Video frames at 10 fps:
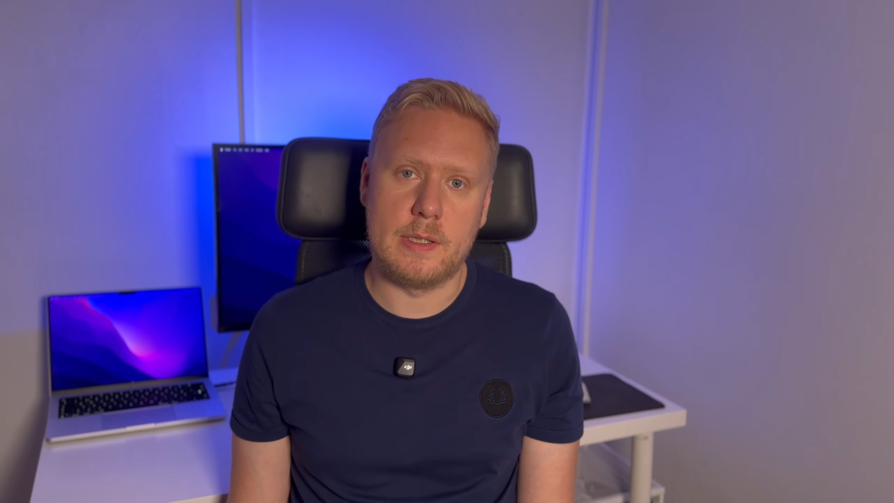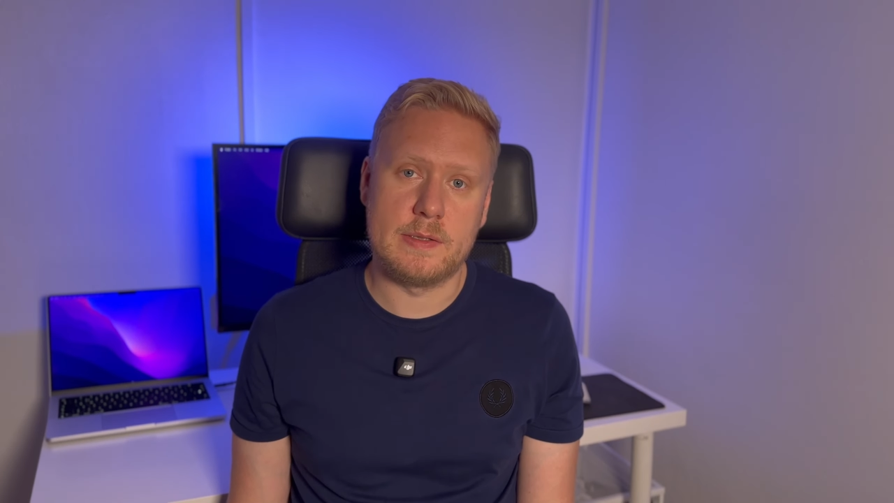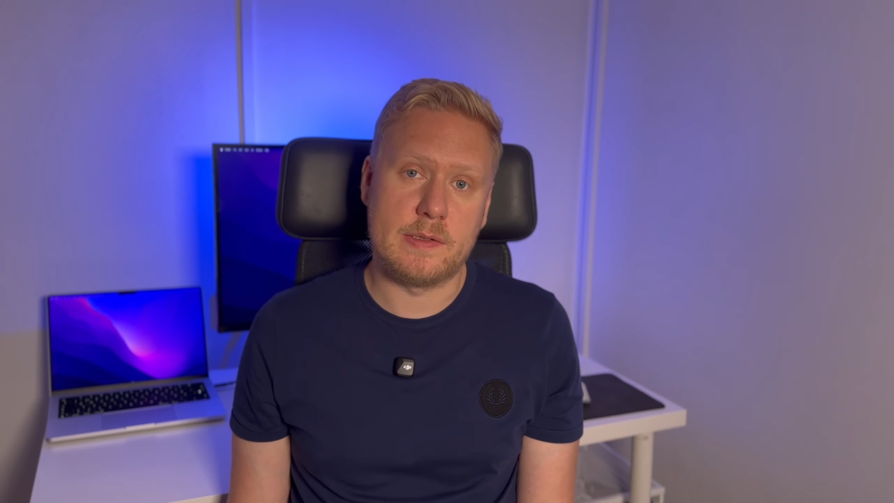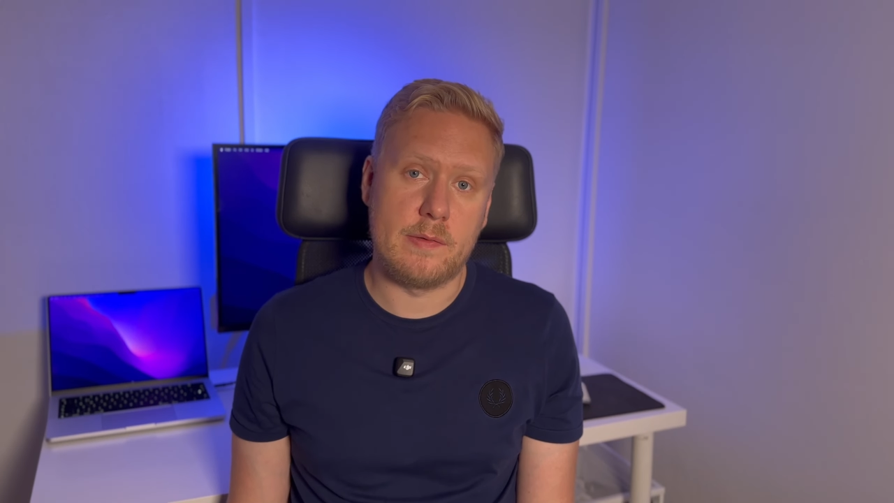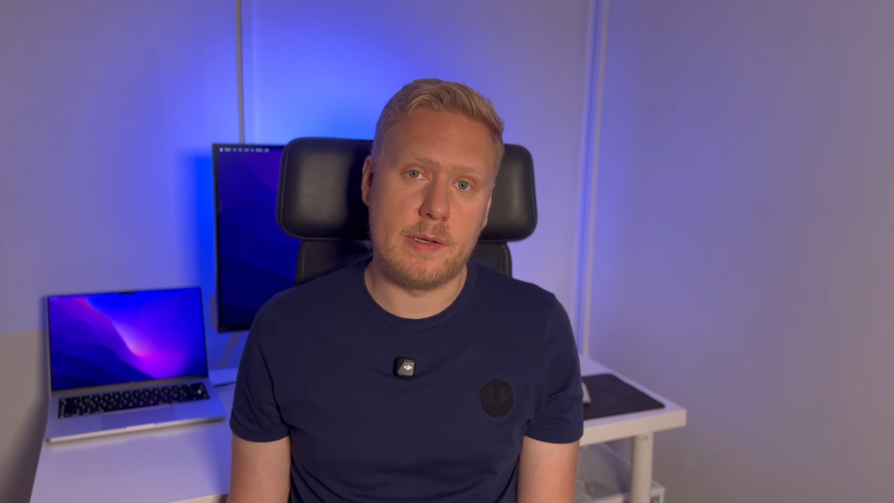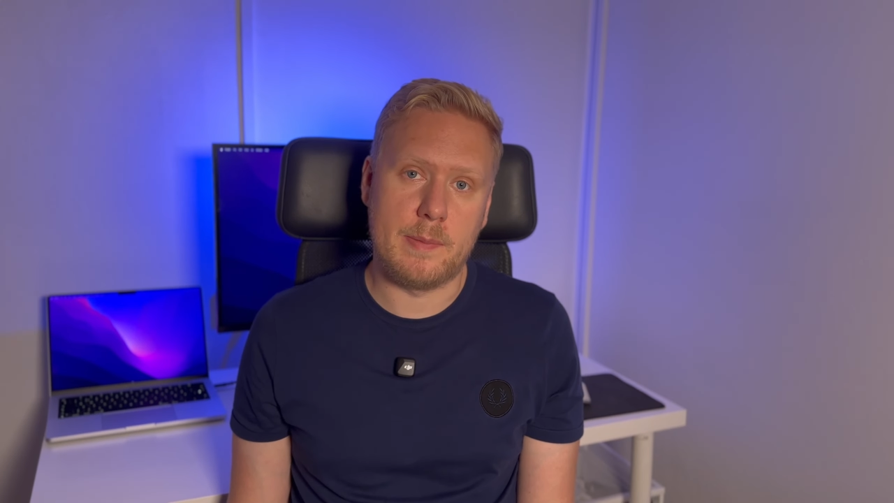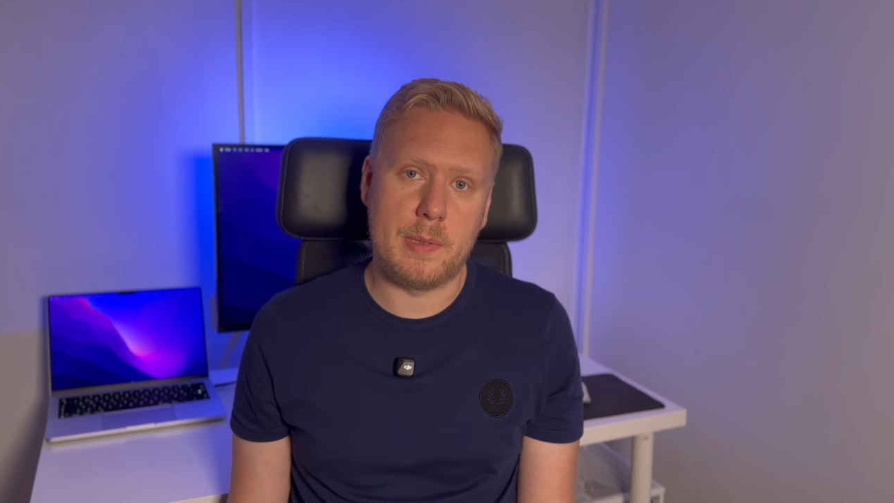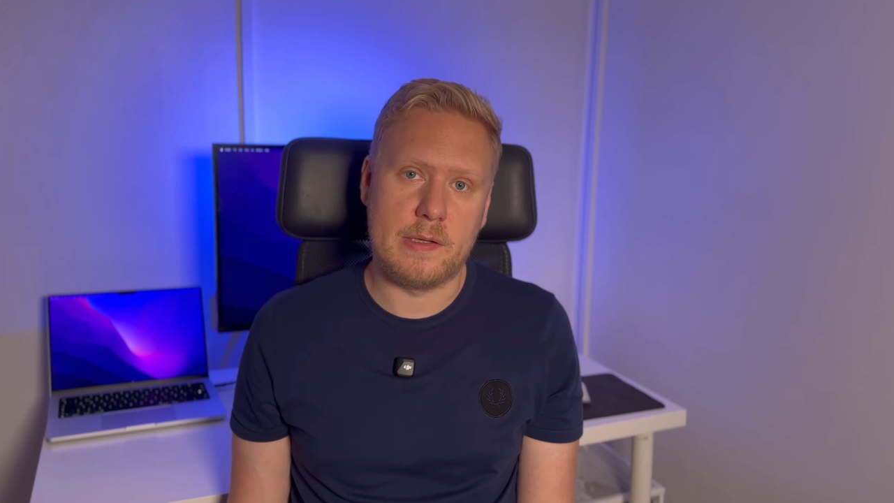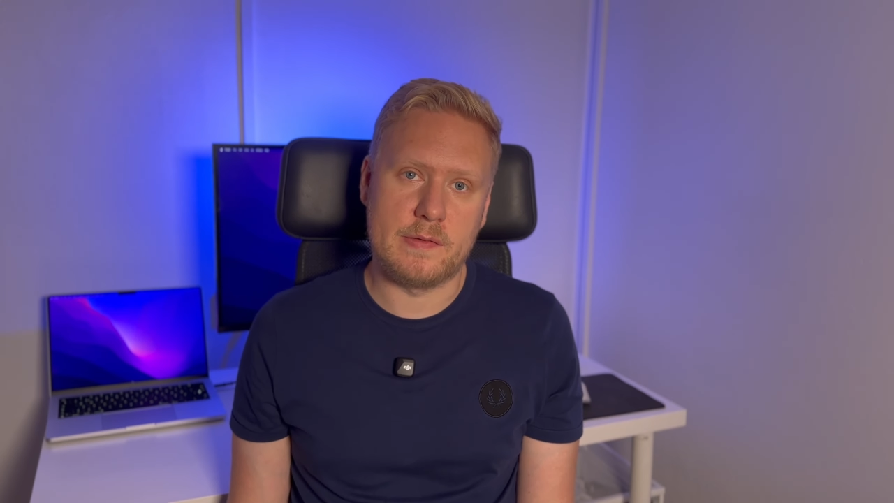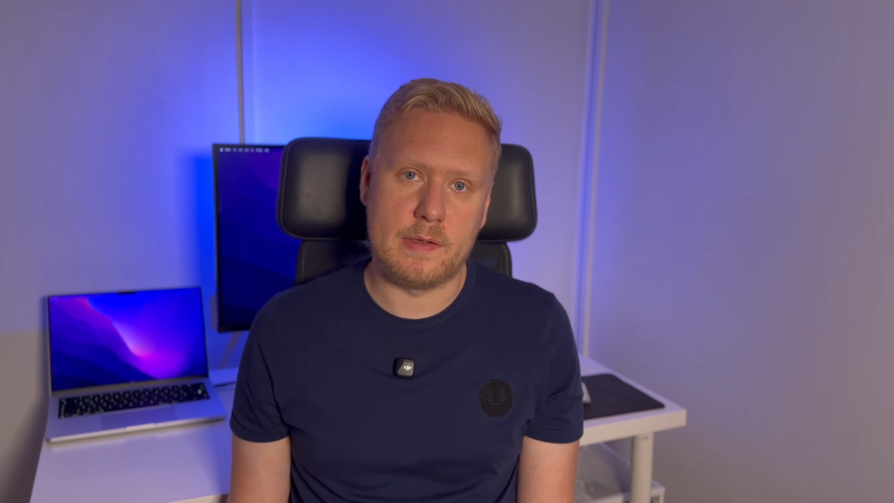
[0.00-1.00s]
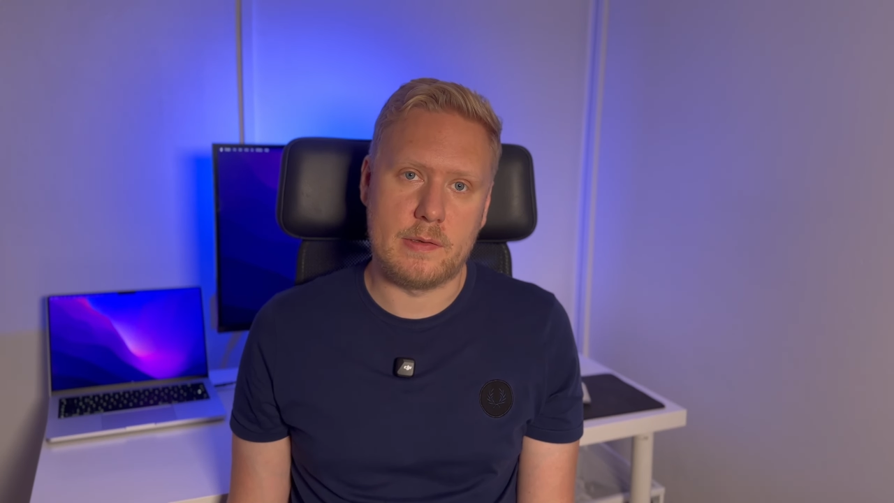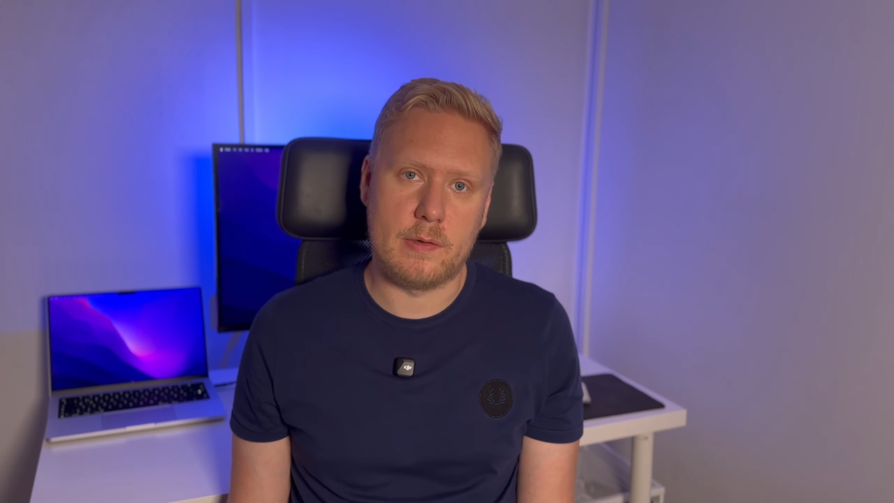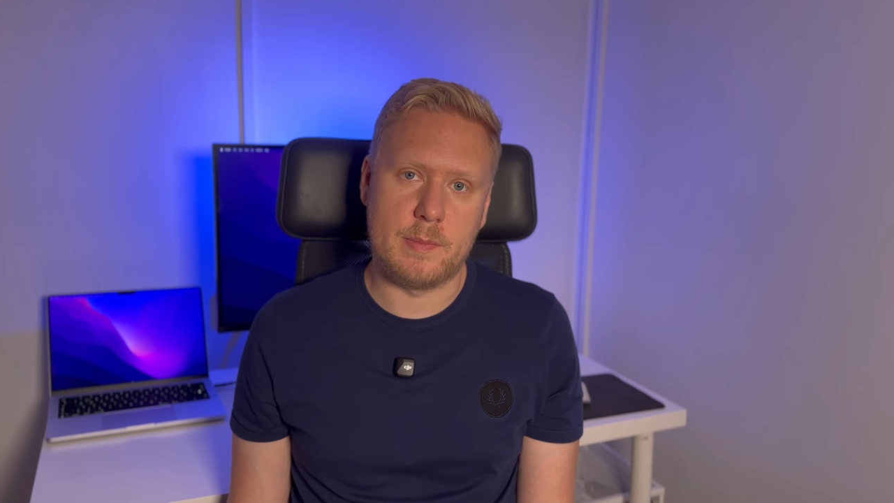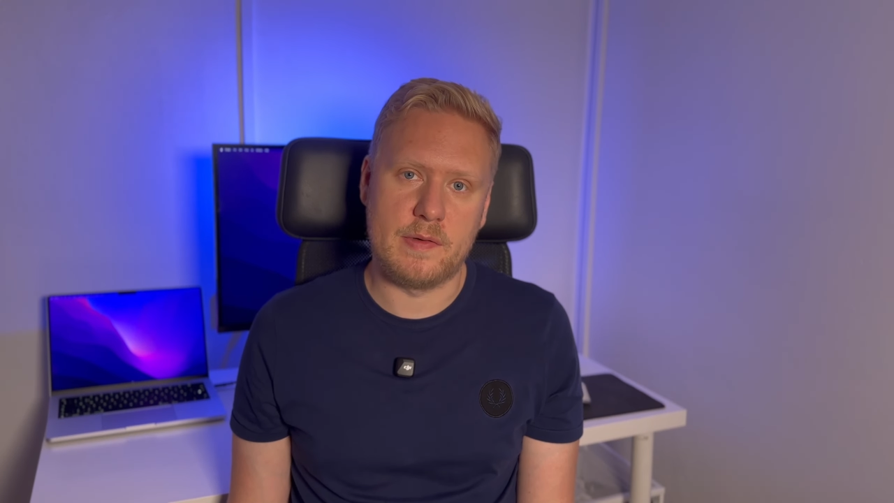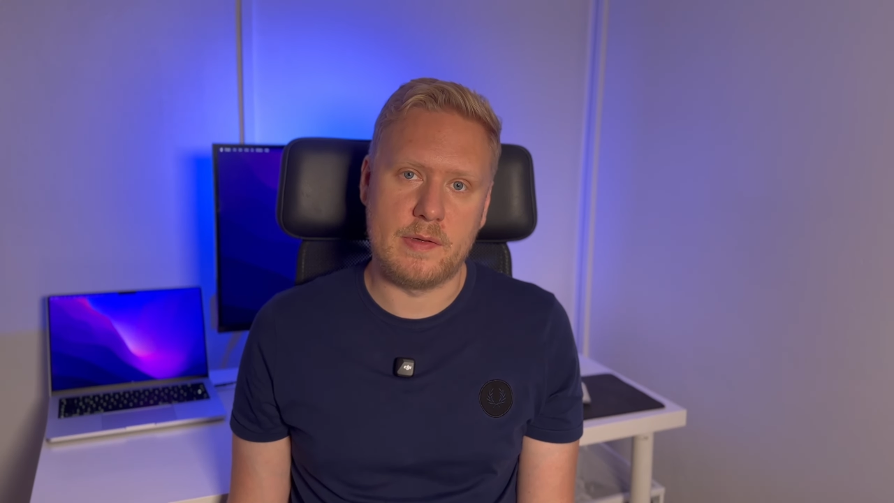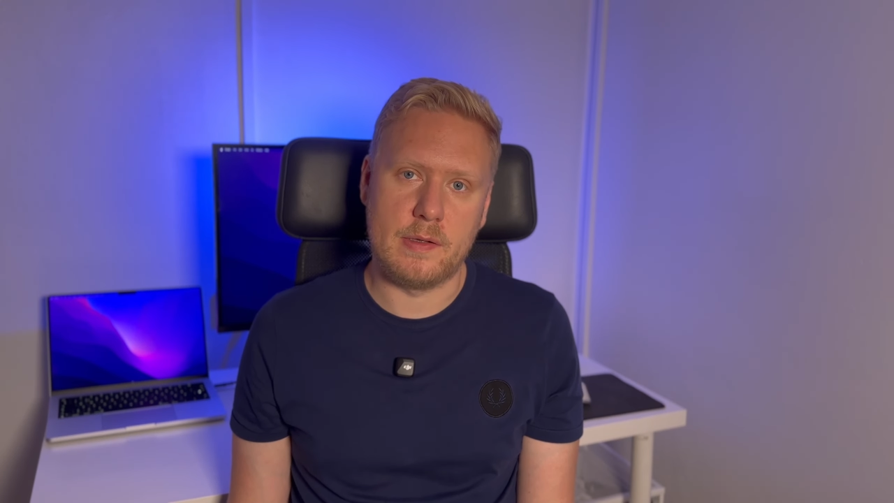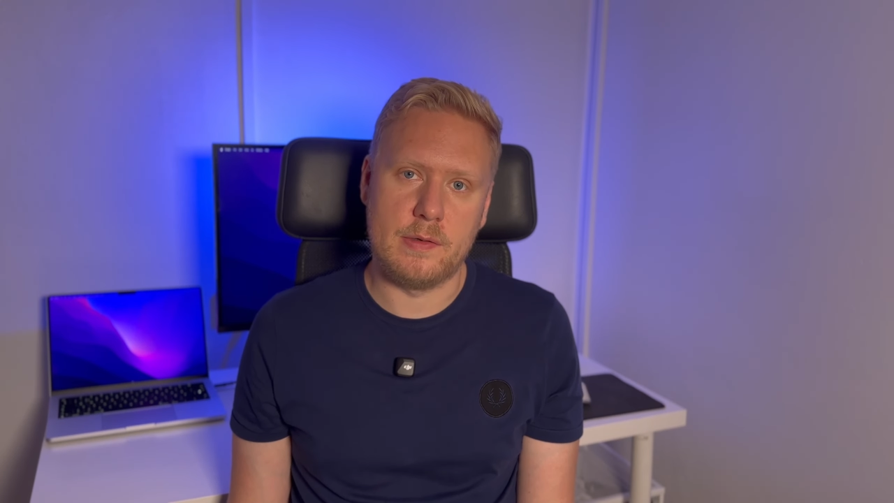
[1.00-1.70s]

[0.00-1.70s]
Is there any place that are missing